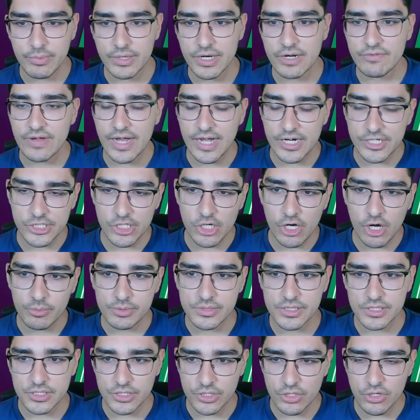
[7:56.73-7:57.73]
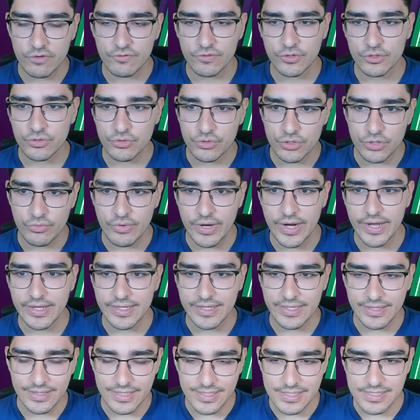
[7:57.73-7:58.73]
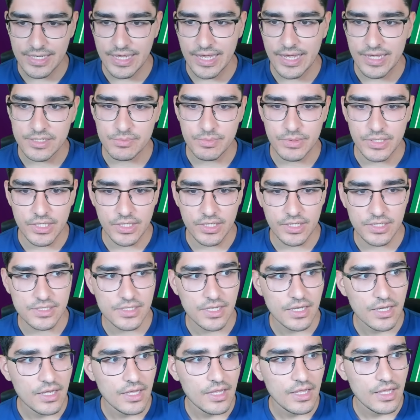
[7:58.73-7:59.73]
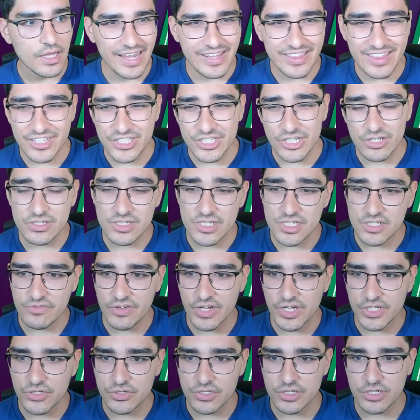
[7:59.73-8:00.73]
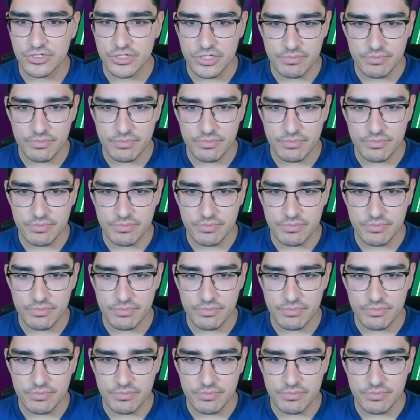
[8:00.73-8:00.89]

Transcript: but I've actually opted to go for Cucurella in this case because I think Chelsea's fixtures are